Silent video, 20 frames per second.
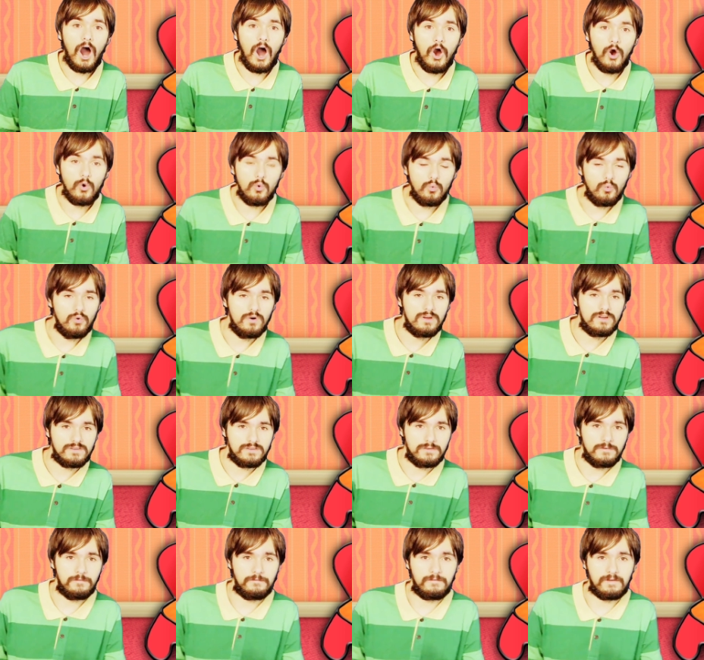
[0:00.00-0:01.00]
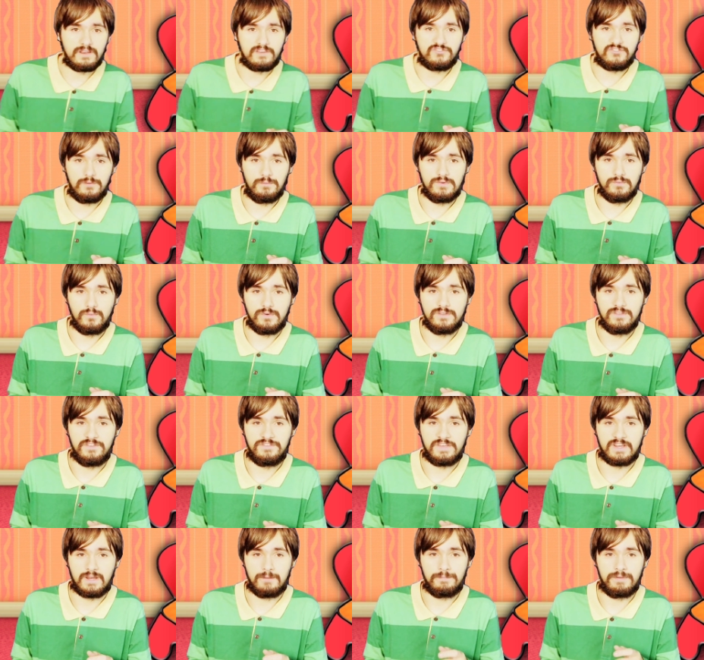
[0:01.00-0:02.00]
Oh, you think someone wanted
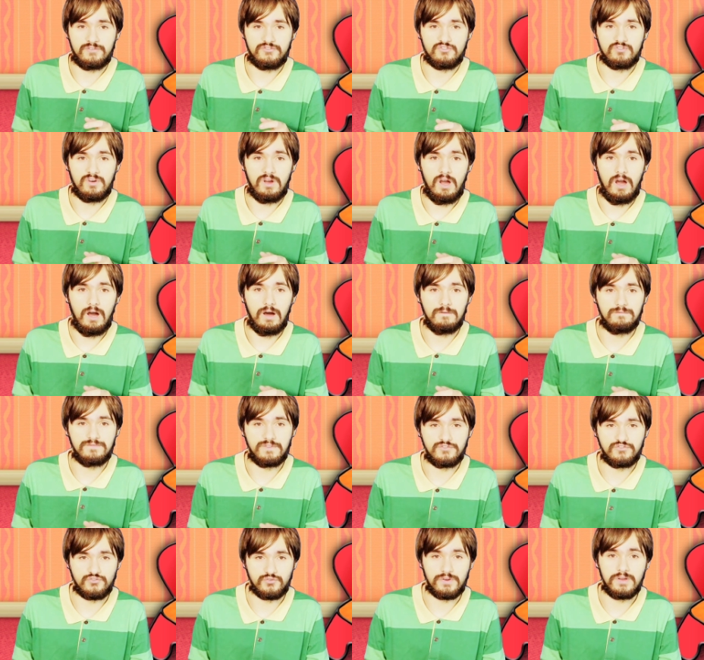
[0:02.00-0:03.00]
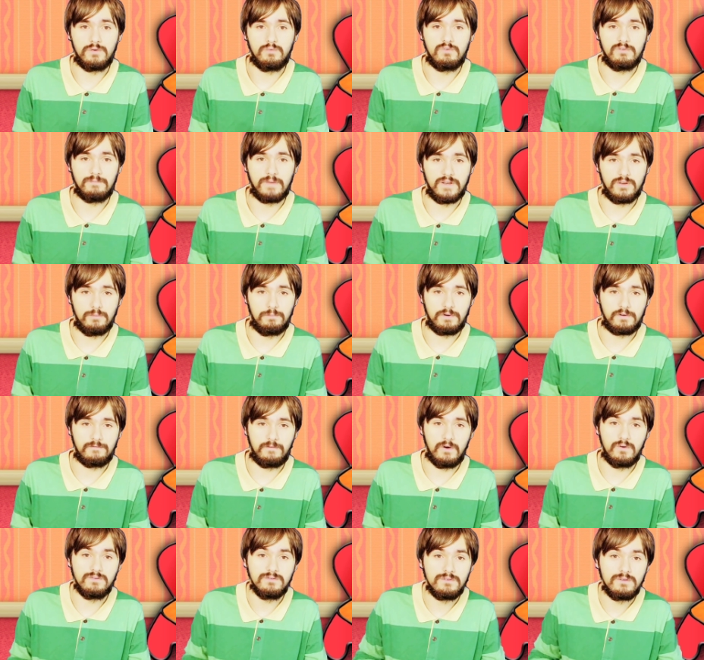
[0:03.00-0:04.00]
to take a picture of the tree with my notebook
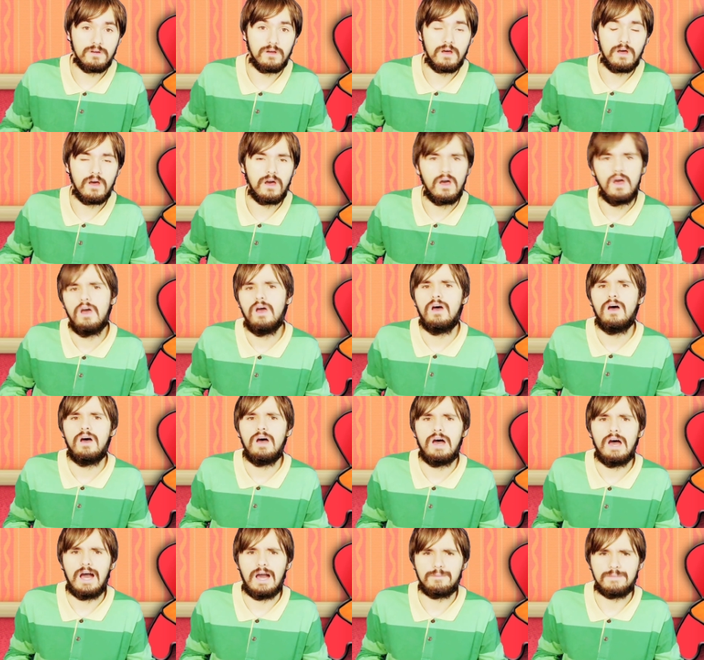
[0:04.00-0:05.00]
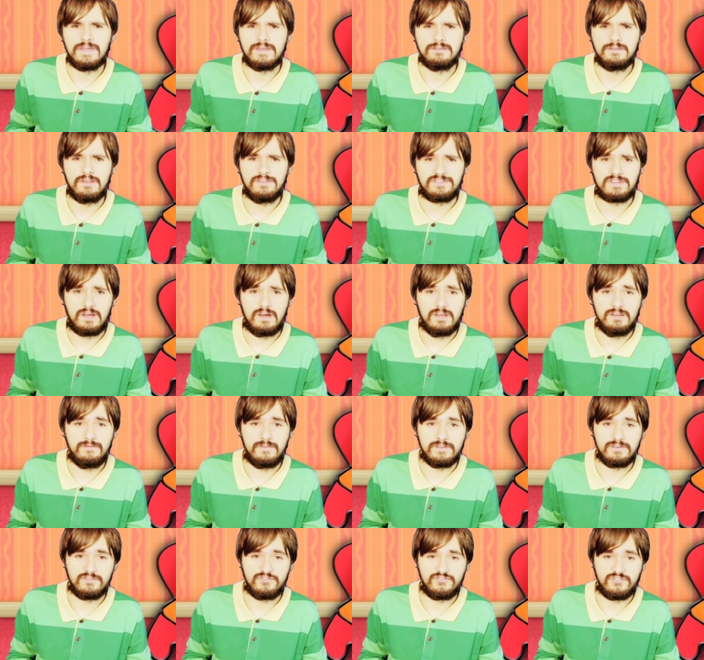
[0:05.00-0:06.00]
phone? I mean, it's kind
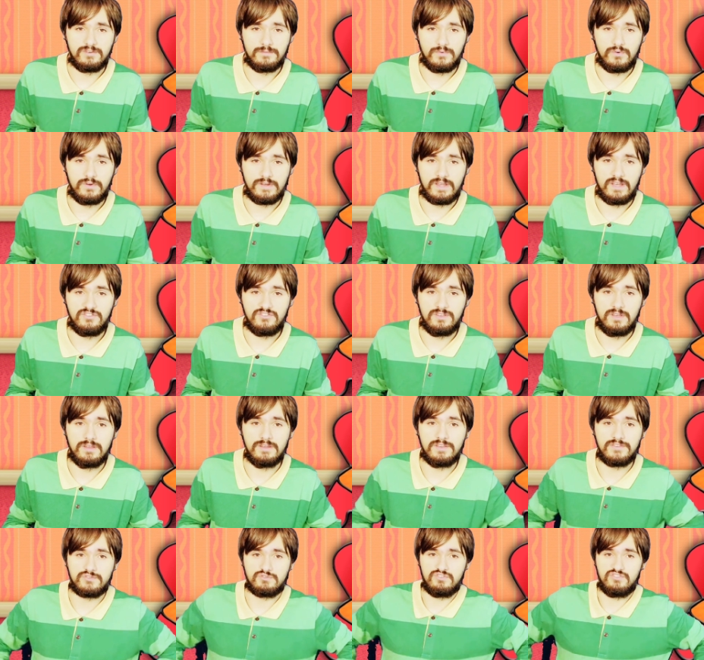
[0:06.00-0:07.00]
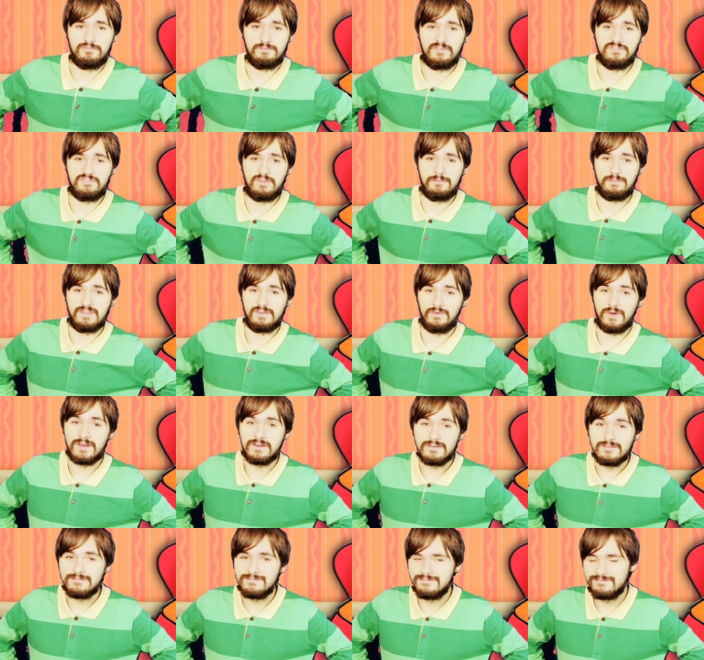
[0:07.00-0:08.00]
of understandable, I guess. It is Christmas time
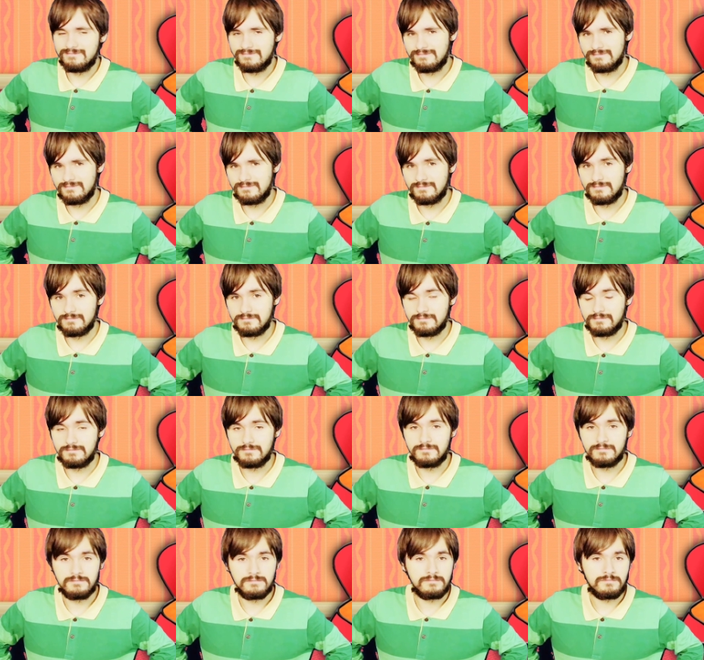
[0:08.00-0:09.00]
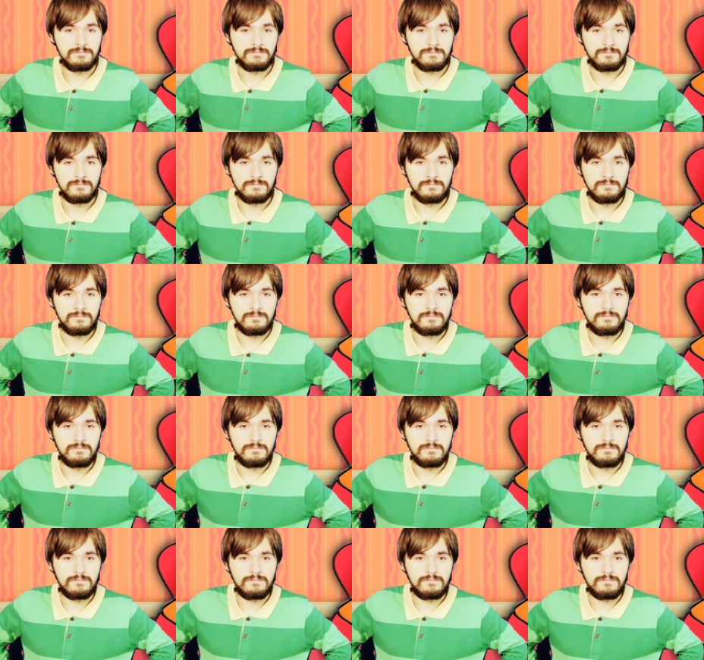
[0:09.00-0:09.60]
anyway. No, a clue!